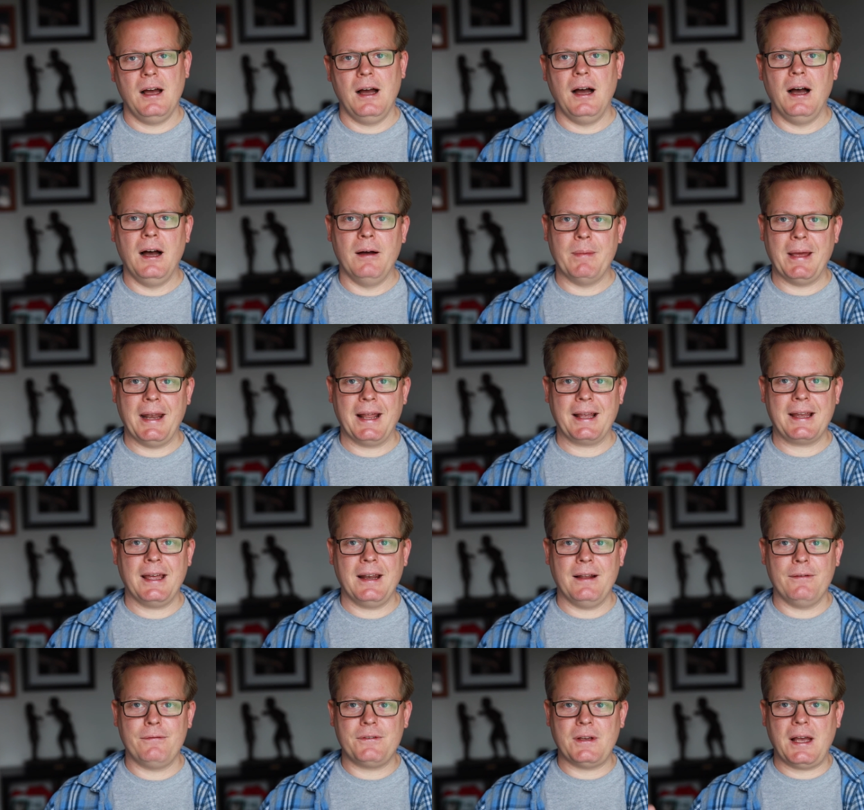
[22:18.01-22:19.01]
And
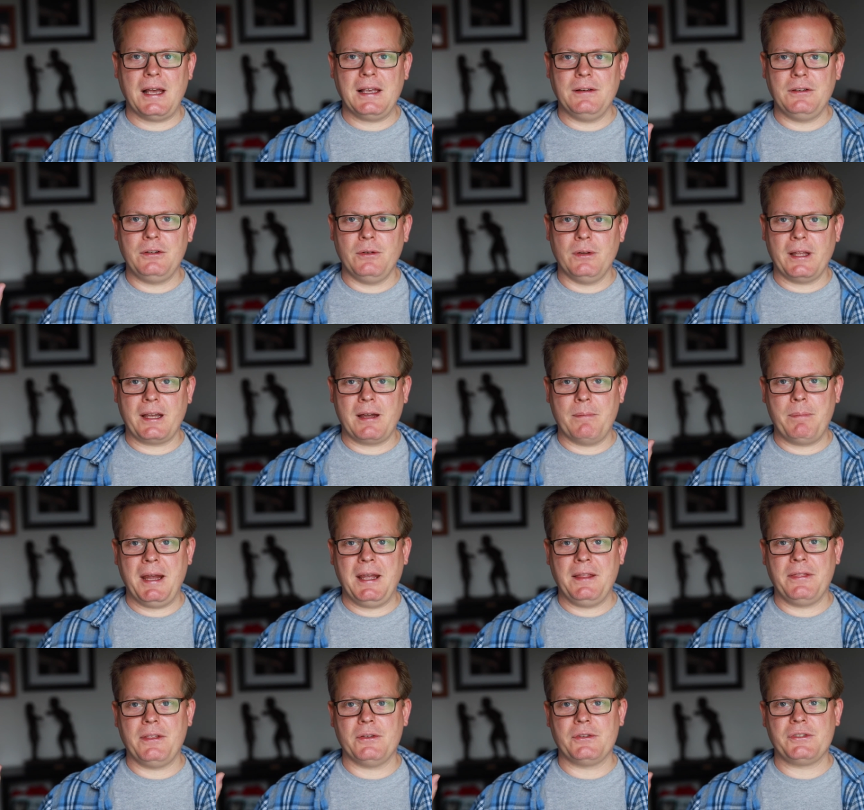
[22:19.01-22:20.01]
I do it like a
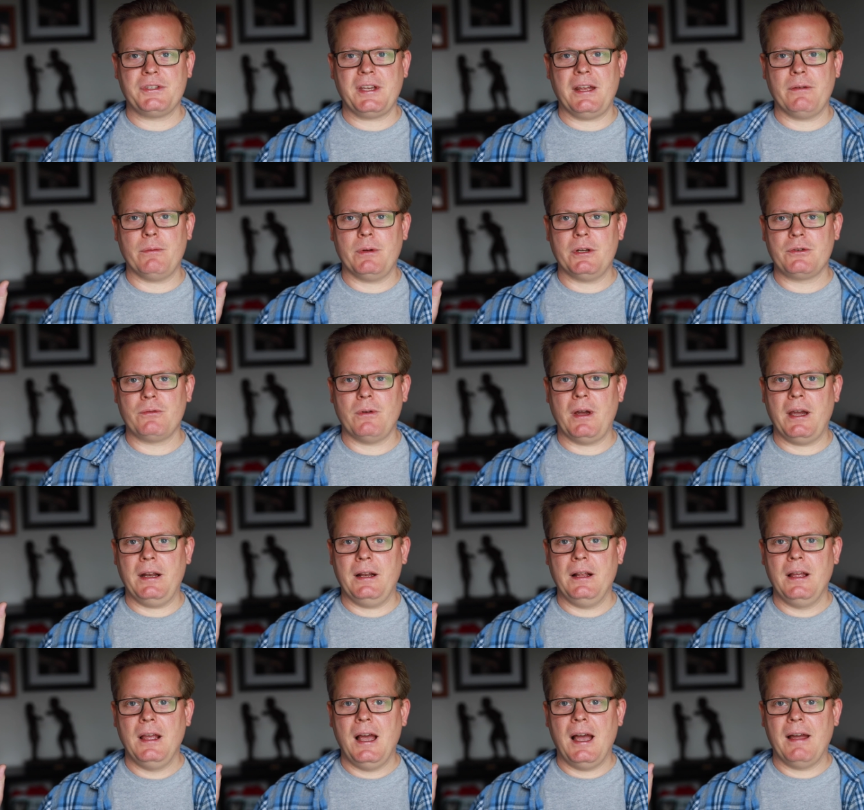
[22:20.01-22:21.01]
pathos sandwich, right?